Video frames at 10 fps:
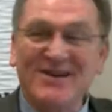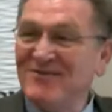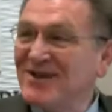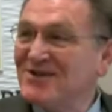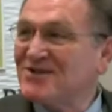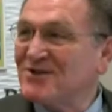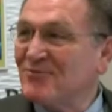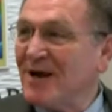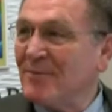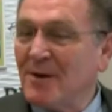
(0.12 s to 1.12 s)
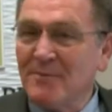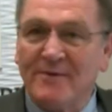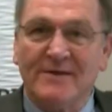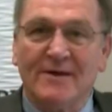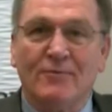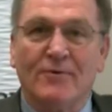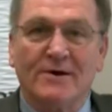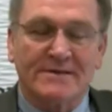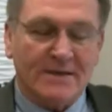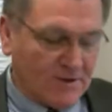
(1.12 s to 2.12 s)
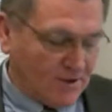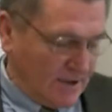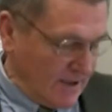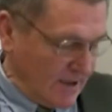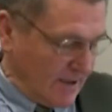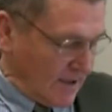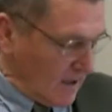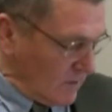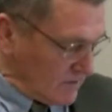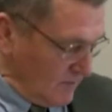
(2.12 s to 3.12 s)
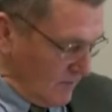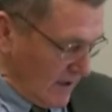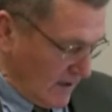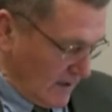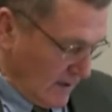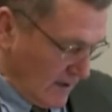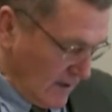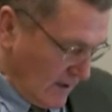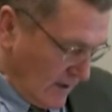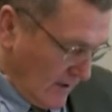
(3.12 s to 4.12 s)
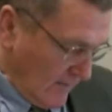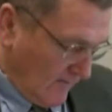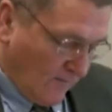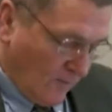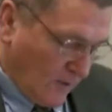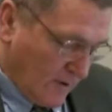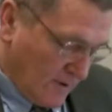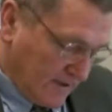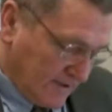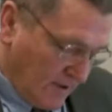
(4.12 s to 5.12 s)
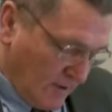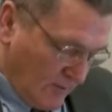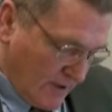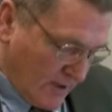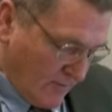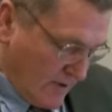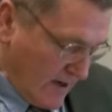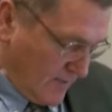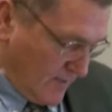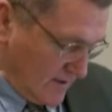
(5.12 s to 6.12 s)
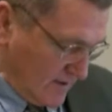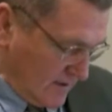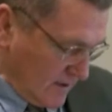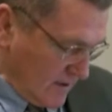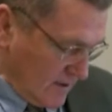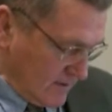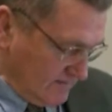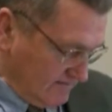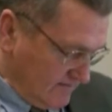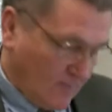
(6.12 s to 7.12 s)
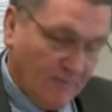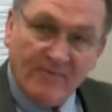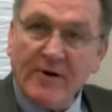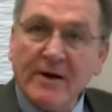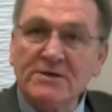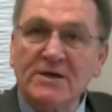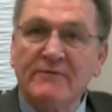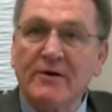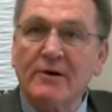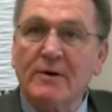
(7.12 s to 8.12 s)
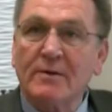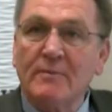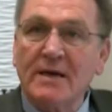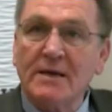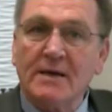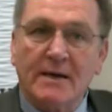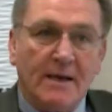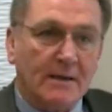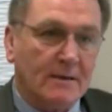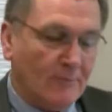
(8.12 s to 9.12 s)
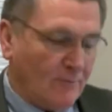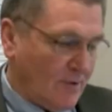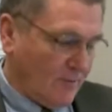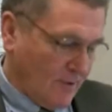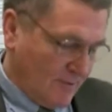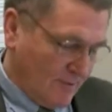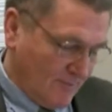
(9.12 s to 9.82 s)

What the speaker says: evening. Just a wrap up of the work session and the council meeting for the City of Grand Rapids. Actually a very quick meeting tonight. We were